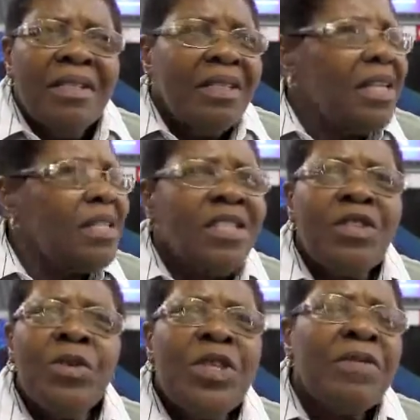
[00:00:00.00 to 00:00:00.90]
just
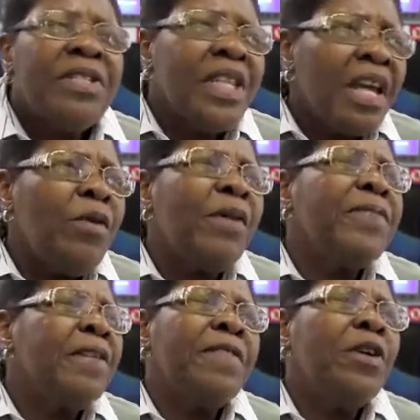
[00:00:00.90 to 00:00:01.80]
to stay with
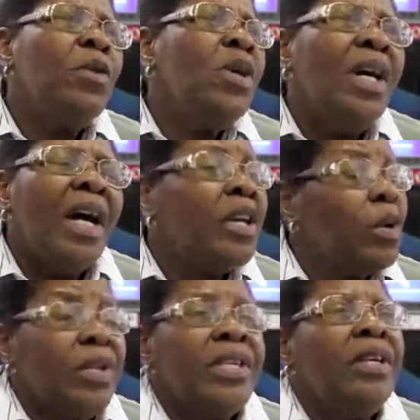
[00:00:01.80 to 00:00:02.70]
the few, I
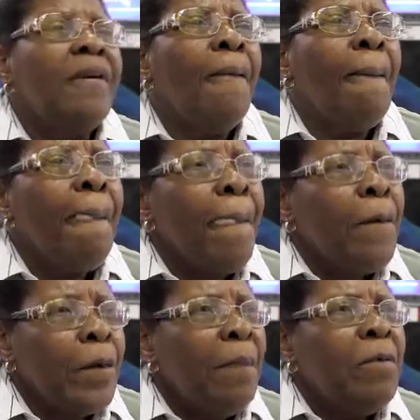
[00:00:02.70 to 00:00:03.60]
don't think
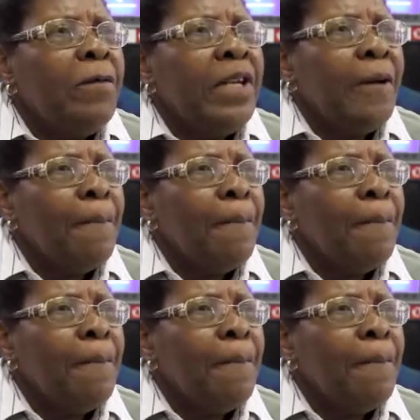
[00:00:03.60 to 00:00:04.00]
we are moving.